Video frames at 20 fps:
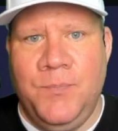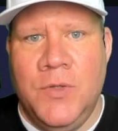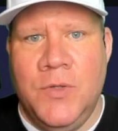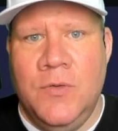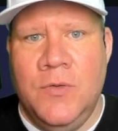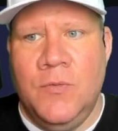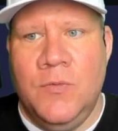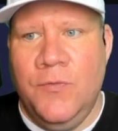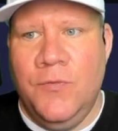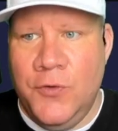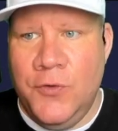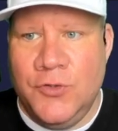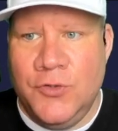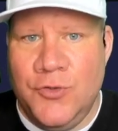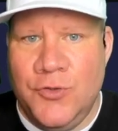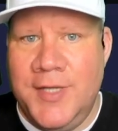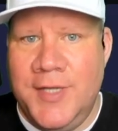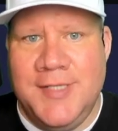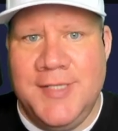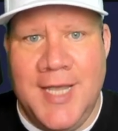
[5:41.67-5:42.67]
reverse
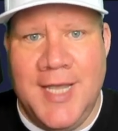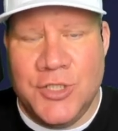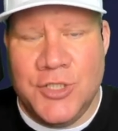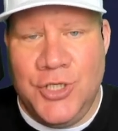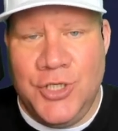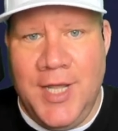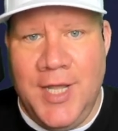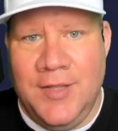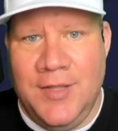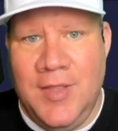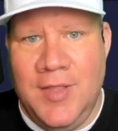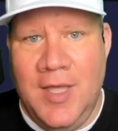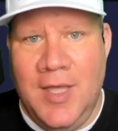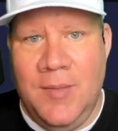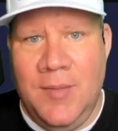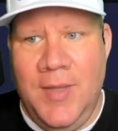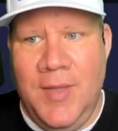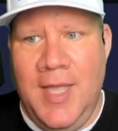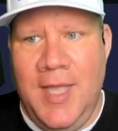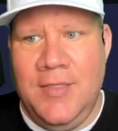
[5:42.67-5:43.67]
transaction on
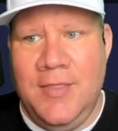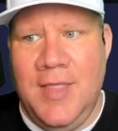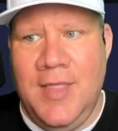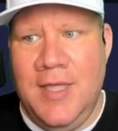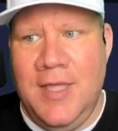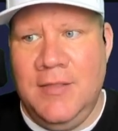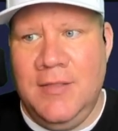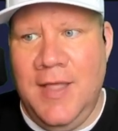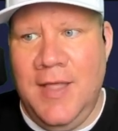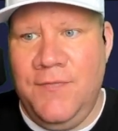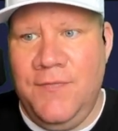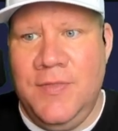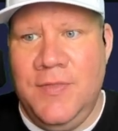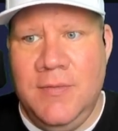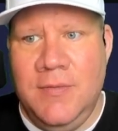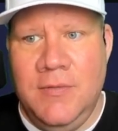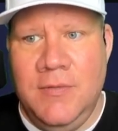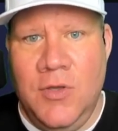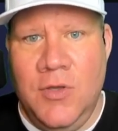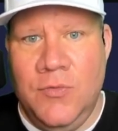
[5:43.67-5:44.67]
them and then
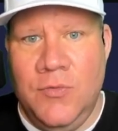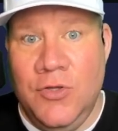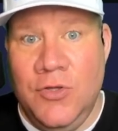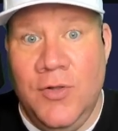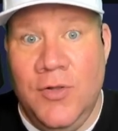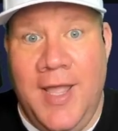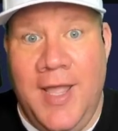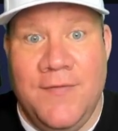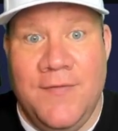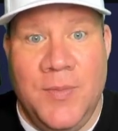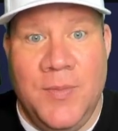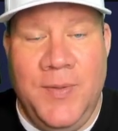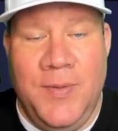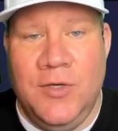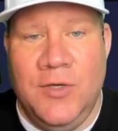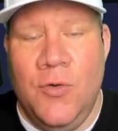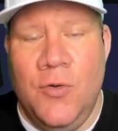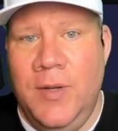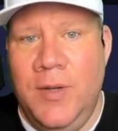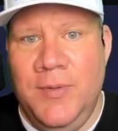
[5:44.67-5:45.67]
you'll have the
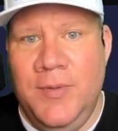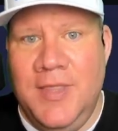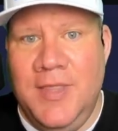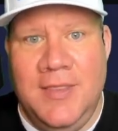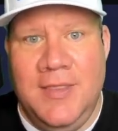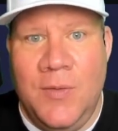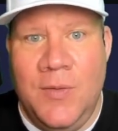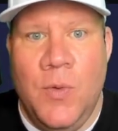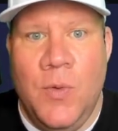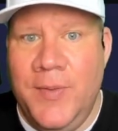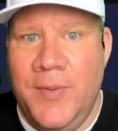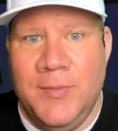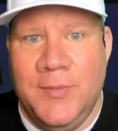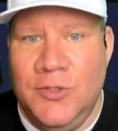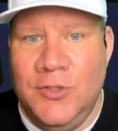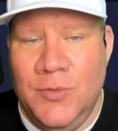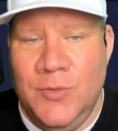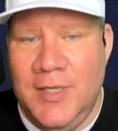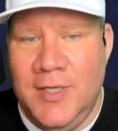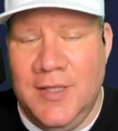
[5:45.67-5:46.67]
Bitcoin, but then they won't be able to
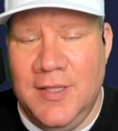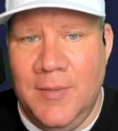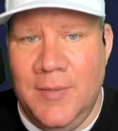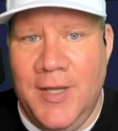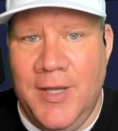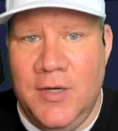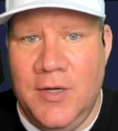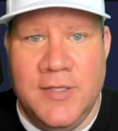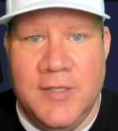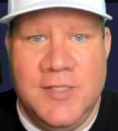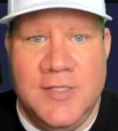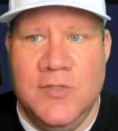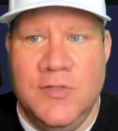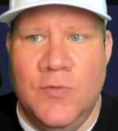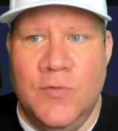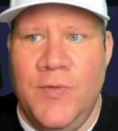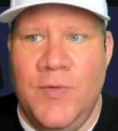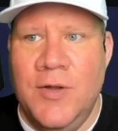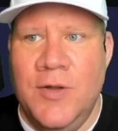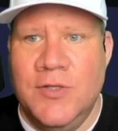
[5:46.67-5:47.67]
do anything about it, because these
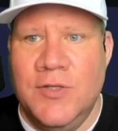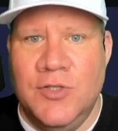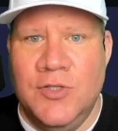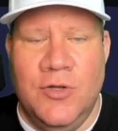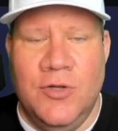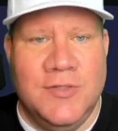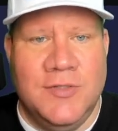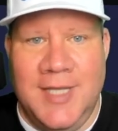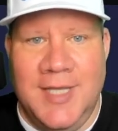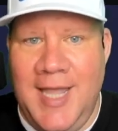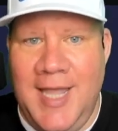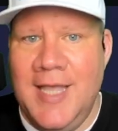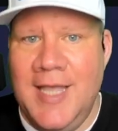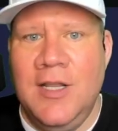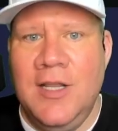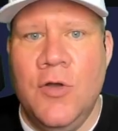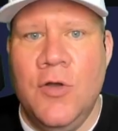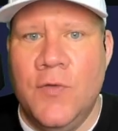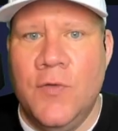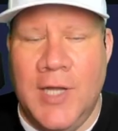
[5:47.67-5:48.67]
are very secure. It's like
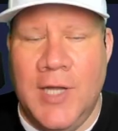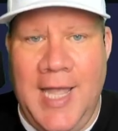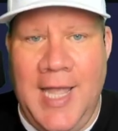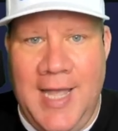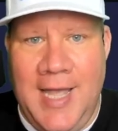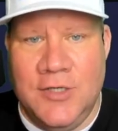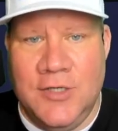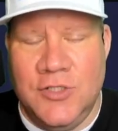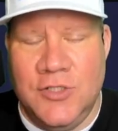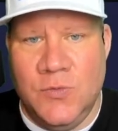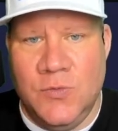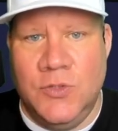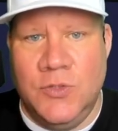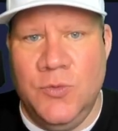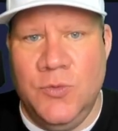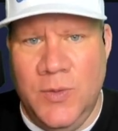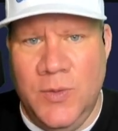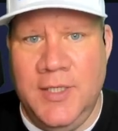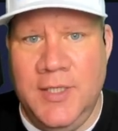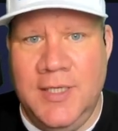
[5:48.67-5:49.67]
handing over cash is what
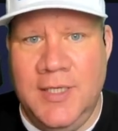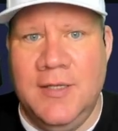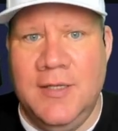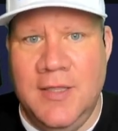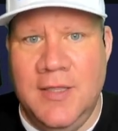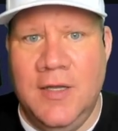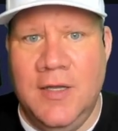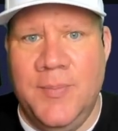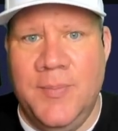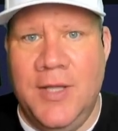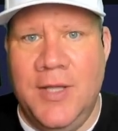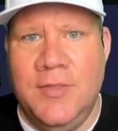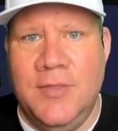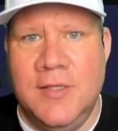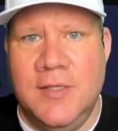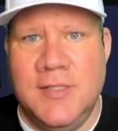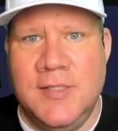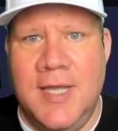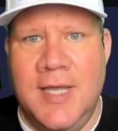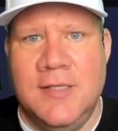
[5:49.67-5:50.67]
you really need to think about
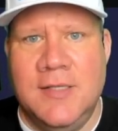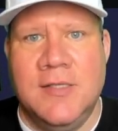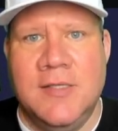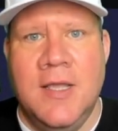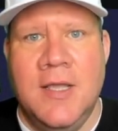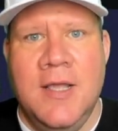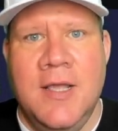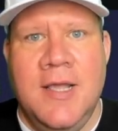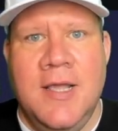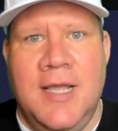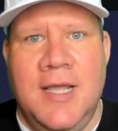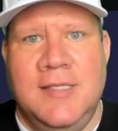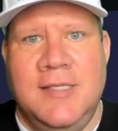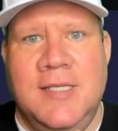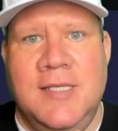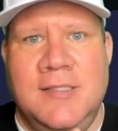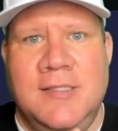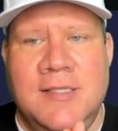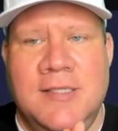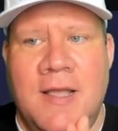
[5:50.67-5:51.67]
this as, is
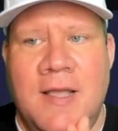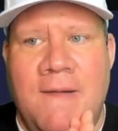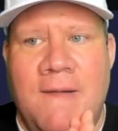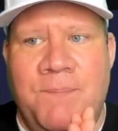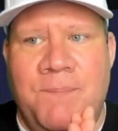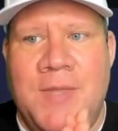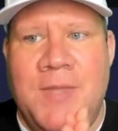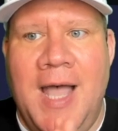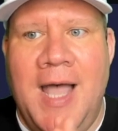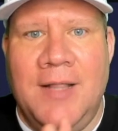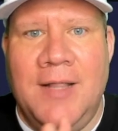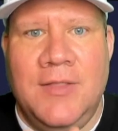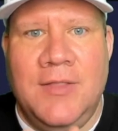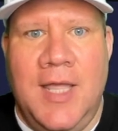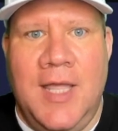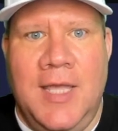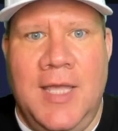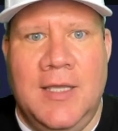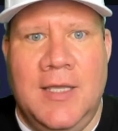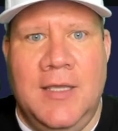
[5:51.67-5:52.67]
it's not
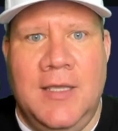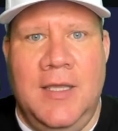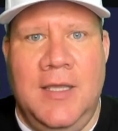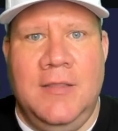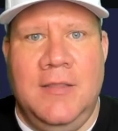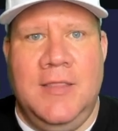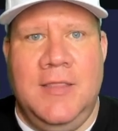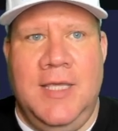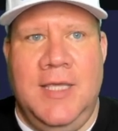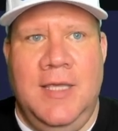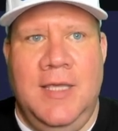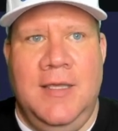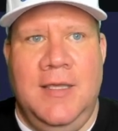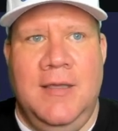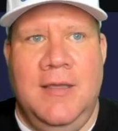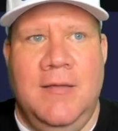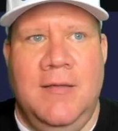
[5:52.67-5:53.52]
like the